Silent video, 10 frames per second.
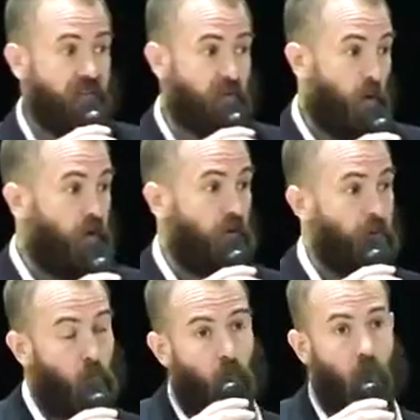I've
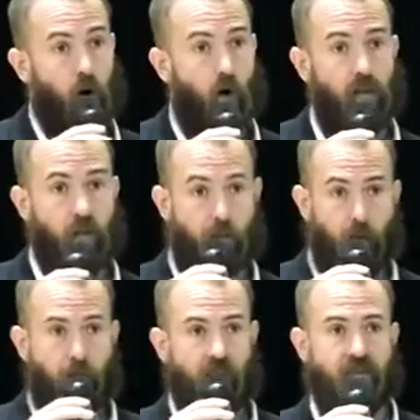spoken more on the
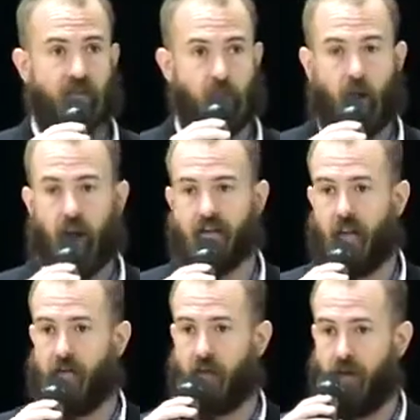promise of
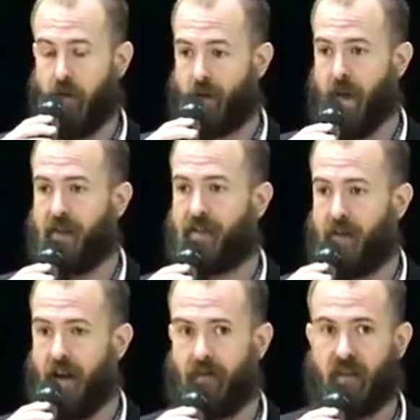blockchain for
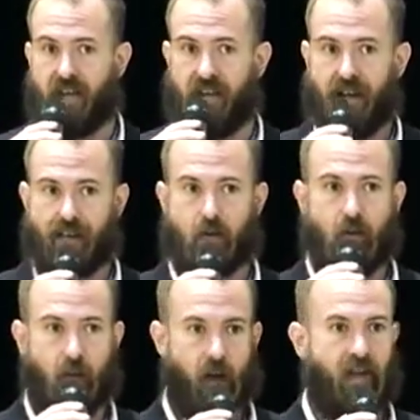humanitarian efforts. Like, that's
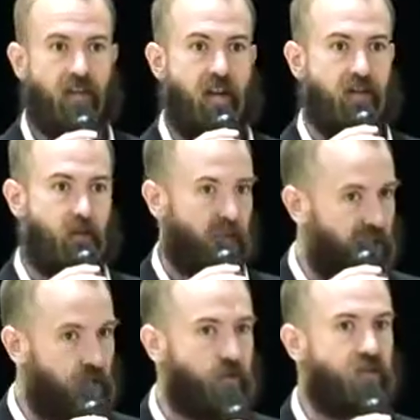what blockchain is really
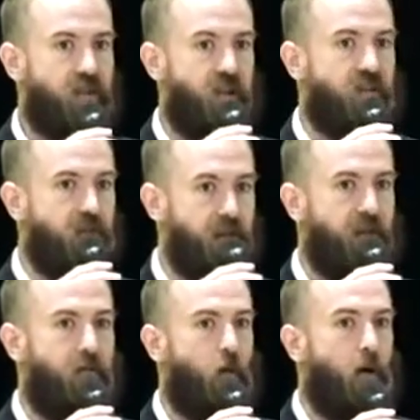interesting to
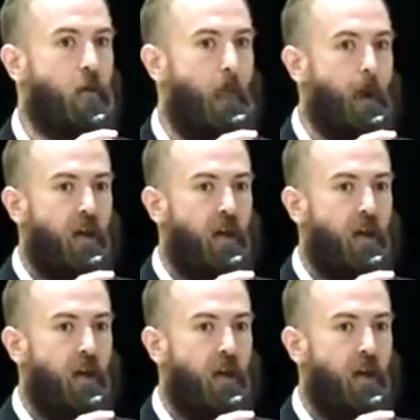me for.